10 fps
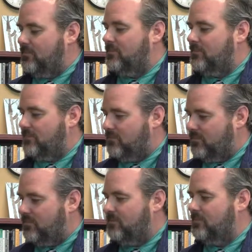
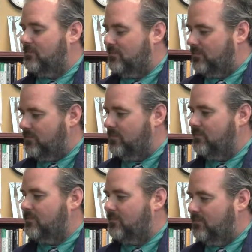
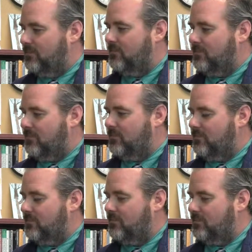
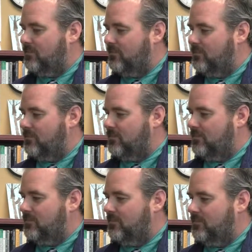
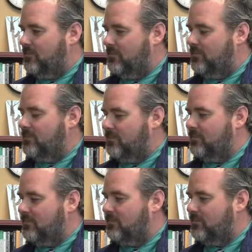
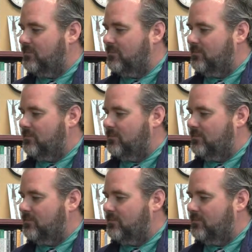This person isn't speaking.